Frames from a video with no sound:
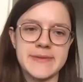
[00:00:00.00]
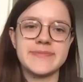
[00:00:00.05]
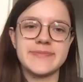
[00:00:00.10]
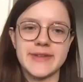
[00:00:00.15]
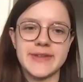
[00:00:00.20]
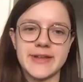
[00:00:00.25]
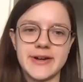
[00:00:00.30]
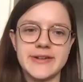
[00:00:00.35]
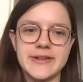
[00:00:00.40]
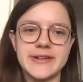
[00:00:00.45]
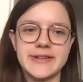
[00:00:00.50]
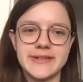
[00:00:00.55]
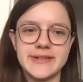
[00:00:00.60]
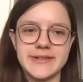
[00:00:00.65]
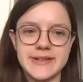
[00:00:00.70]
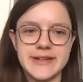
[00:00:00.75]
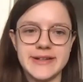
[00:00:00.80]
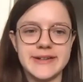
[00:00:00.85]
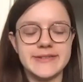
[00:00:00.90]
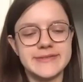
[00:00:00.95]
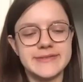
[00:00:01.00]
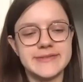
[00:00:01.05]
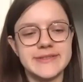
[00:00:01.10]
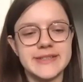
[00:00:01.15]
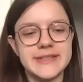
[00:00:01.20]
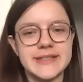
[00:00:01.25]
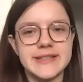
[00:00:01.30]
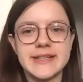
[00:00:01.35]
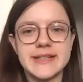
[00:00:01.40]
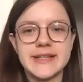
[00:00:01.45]
Got it. Yeah.
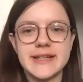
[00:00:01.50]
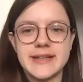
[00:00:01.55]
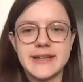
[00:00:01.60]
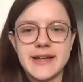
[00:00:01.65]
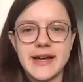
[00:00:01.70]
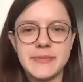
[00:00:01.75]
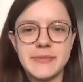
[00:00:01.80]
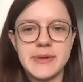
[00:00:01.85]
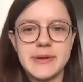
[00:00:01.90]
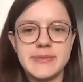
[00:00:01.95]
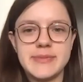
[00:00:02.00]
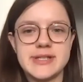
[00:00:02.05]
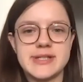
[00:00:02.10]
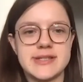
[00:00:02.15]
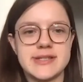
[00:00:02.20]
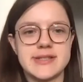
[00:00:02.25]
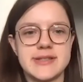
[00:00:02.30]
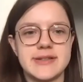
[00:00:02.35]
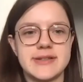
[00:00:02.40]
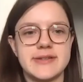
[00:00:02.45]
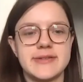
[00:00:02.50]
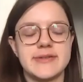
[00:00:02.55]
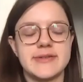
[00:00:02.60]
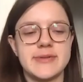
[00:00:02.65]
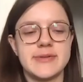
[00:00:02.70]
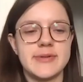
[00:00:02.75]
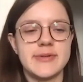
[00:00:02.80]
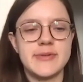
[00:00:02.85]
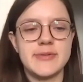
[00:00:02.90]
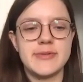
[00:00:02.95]
Yeah. And maybe just
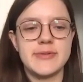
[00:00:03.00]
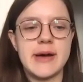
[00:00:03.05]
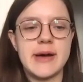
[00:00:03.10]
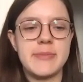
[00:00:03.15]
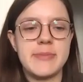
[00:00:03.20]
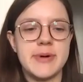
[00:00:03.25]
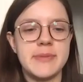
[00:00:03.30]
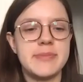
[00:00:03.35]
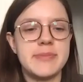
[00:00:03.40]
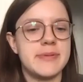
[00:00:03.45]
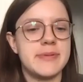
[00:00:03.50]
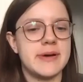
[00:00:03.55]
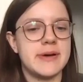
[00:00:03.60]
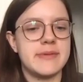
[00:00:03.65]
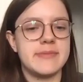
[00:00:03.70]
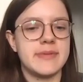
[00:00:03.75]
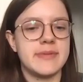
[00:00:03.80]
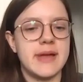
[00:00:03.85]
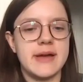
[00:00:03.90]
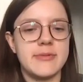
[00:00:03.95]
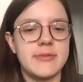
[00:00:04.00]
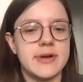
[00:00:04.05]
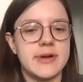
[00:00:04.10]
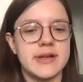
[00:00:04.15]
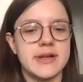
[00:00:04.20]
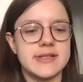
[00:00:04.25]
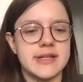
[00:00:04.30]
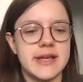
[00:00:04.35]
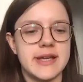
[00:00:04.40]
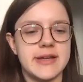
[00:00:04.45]
to wrap up, I
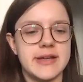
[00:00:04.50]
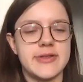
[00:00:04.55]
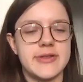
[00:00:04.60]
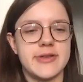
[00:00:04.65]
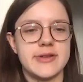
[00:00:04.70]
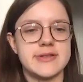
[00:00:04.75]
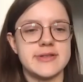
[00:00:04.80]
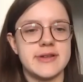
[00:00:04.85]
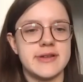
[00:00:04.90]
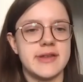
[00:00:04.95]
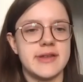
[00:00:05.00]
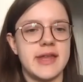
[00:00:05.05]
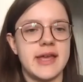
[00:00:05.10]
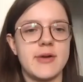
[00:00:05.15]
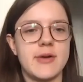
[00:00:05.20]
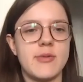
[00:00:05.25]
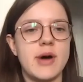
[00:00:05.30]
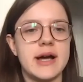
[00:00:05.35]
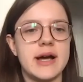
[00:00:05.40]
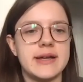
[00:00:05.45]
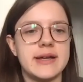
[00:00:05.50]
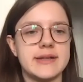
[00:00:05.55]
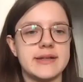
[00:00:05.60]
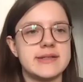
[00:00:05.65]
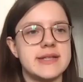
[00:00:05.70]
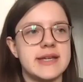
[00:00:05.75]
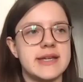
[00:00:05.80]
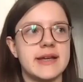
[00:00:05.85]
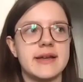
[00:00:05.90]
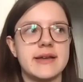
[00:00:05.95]
wanted to get your thoughts on like why
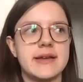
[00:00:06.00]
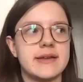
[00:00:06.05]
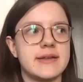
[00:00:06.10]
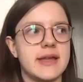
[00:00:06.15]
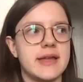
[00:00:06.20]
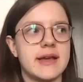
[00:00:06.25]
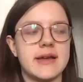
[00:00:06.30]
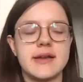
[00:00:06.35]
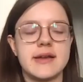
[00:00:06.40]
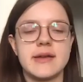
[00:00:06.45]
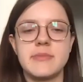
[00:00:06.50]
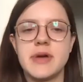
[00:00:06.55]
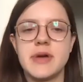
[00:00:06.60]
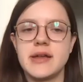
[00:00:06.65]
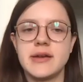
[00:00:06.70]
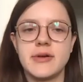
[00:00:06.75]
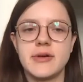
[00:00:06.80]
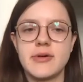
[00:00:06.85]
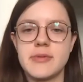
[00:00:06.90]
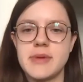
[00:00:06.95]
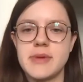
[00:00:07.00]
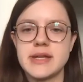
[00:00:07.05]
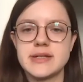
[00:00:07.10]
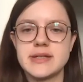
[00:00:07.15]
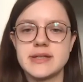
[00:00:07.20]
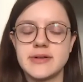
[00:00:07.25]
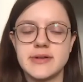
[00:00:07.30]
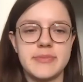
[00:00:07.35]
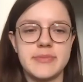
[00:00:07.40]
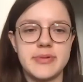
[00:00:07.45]
take like an
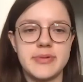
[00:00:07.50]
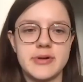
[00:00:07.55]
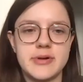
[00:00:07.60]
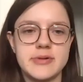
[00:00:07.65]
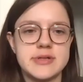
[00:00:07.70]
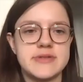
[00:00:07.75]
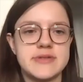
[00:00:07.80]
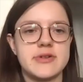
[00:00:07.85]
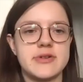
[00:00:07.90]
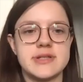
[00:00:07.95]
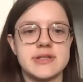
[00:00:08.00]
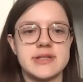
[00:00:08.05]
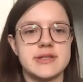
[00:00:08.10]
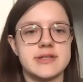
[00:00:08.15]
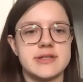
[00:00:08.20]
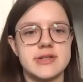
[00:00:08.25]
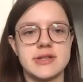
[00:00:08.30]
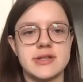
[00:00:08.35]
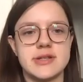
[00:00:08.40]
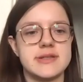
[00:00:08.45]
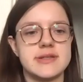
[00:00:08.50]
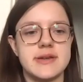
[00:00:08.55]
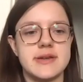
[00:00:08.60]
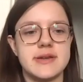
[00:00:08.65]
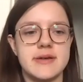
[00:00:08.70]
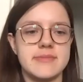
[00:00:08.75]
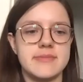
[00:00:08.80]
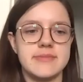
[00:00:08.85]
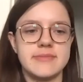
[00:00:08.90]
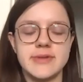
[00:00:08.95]
incremental approach versus just
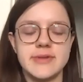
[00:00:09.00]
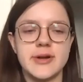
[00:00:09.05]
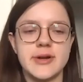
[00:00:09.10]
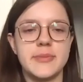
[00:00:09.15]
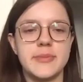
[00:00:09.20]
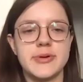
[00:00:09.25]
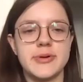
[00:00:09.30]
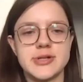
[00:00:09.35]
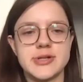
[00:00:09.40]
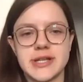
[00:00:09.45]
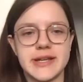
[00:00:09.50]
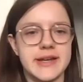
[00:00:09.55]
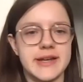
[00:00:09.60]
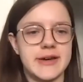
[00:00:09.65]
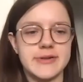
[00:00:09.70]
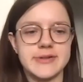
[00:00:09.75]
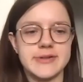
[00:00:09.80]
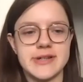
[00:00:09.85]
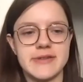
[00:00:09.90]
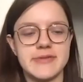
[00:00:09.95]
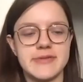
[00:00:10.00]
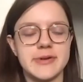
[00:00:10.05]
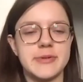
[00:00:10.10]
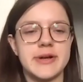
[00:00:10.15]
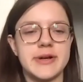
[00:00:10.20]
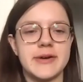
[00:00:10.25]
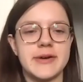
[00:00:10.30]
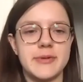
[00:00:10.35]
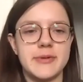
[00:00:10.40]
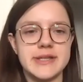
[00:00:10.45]
pushing it out to
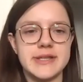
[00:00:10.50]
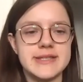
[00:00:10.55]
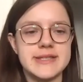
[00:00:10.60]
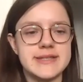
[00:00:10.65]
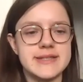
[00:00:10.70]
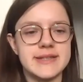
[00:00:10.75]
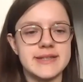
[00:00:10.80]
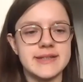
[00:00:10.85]
everyone at once.